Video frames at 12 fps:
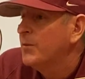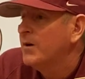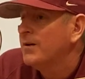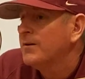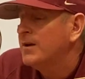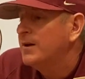
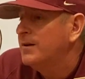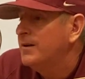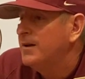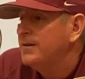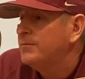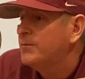Well,
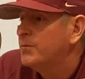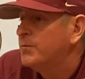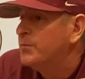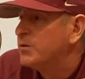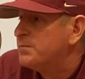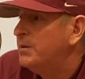he
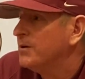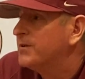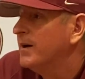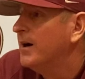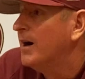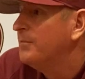was
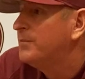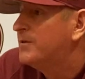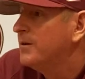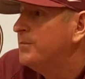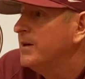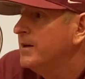built
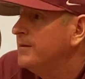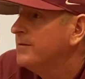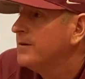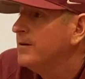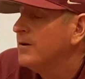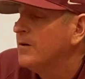up to be
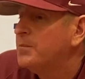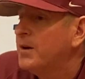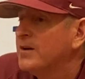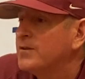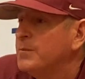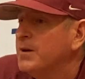a
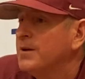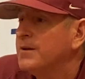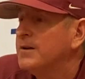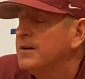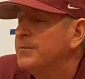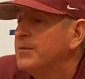
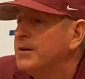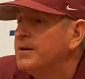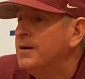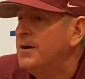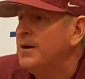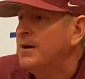possibility,
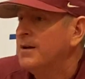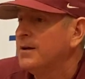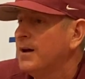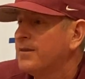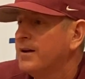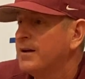
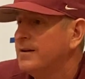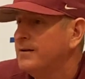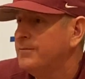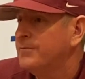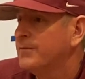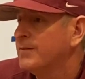but I think
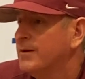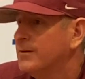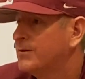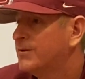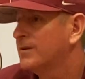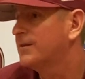he
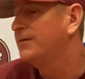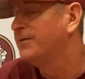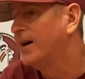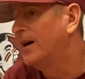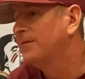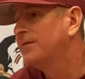
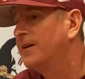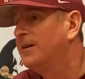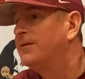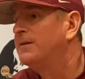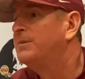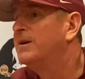65,
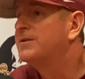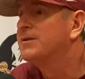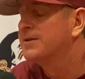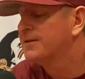70 pitches is